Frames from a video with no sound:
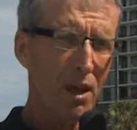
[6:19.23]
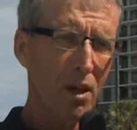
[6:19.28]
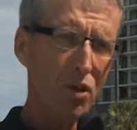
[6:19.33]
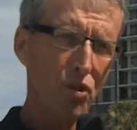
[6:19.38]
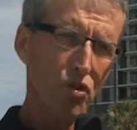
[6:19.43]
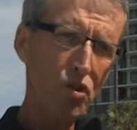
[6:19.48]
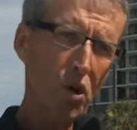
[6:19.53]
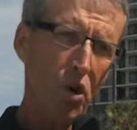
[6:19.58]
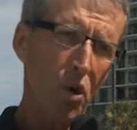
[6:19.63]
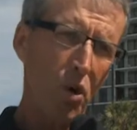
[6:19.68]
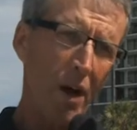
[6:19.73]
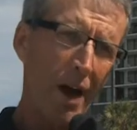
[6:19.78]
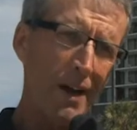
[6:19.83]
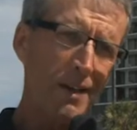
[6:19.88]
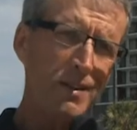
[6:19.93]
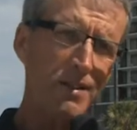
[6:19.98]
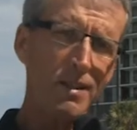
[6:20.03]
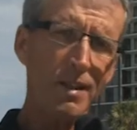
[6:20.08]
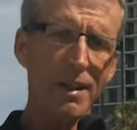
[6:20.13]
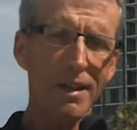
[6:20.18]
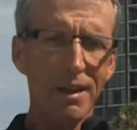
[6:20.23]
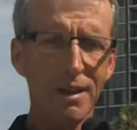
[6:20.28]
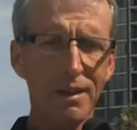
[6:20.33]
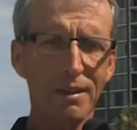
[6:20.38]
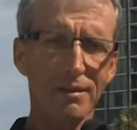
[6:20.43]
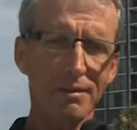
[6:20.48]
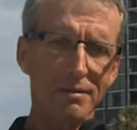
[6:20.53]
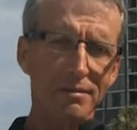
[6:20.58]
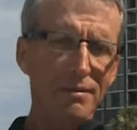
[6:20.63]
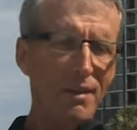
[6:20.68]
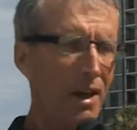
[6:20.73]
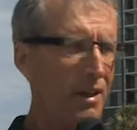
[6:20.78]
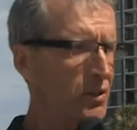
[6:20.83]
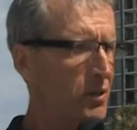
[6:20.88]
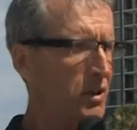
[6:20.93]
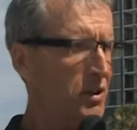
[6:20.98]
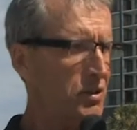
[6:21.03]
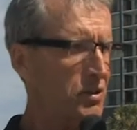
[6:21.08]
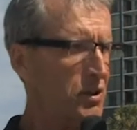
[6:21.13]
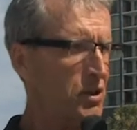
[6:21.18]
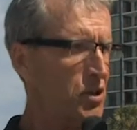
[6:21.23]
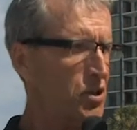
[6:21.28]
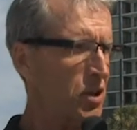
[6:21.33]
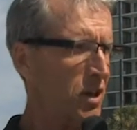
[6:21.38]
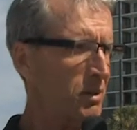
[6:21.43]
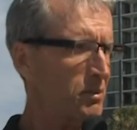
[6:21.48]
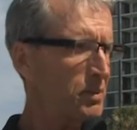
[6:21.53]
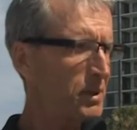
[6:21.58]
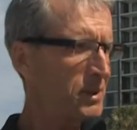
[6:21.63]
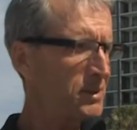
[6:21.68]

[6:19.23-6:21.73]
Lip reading: So I try to stay sharp.